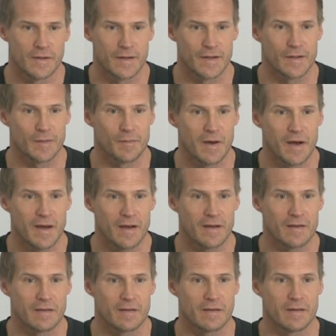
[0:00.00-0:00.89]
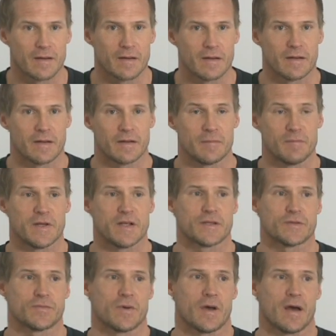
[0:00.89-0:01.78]
in the bag, uh, it
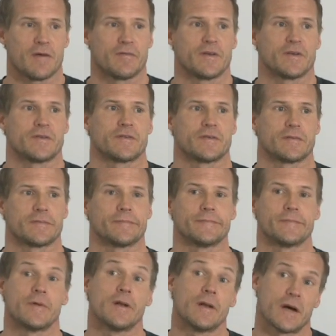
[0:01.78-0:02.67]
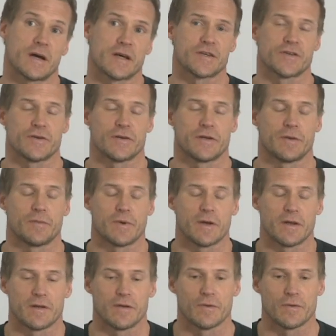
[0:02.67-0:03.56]
means we have this luxury in a
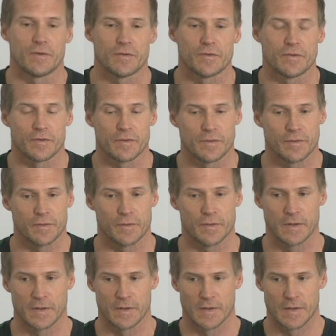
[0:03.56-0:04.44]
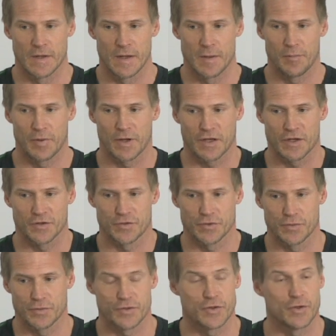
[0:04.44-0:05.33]
way, you know, to, to pick and
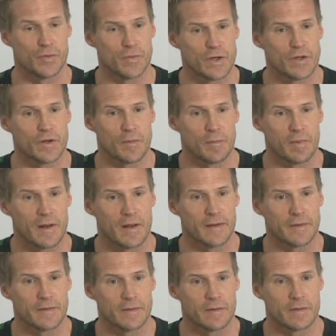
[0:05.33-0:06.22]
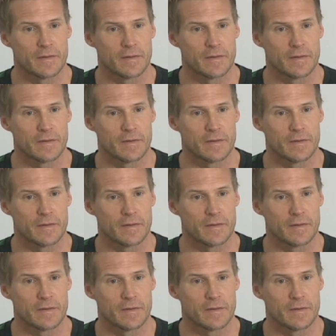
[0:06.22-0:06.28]
choose who we're gonna play.